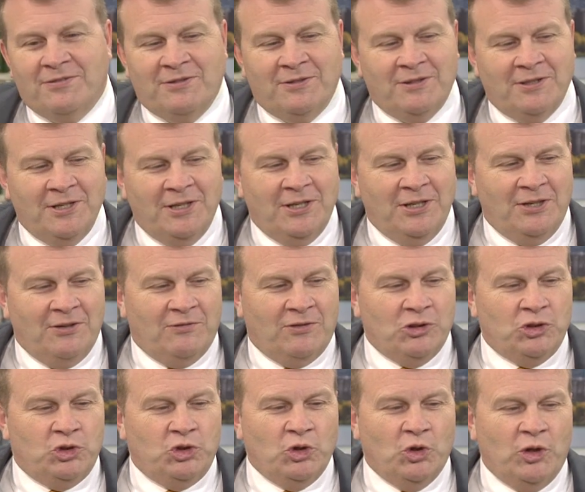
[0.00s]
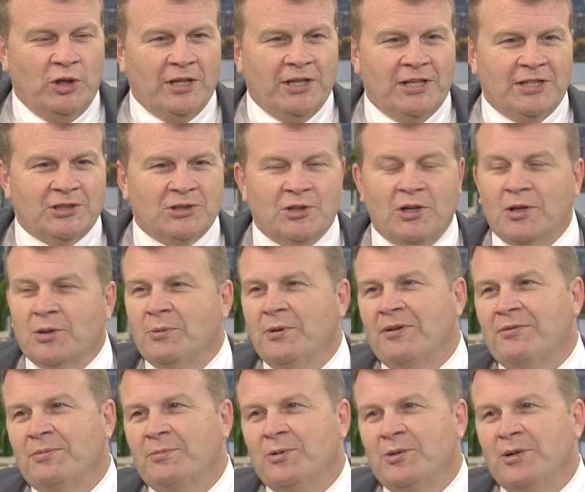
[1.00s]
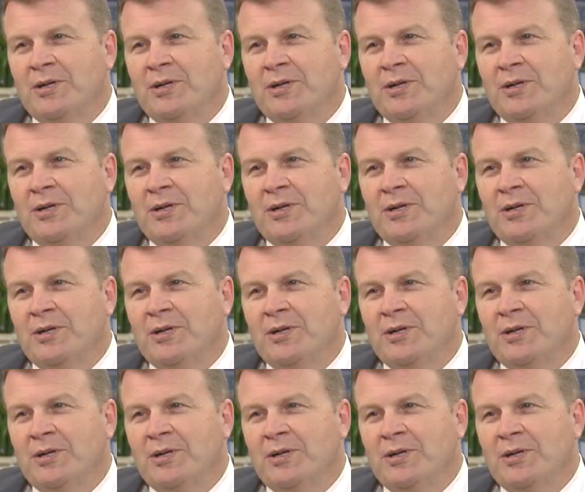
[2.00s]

for joining us all the way from New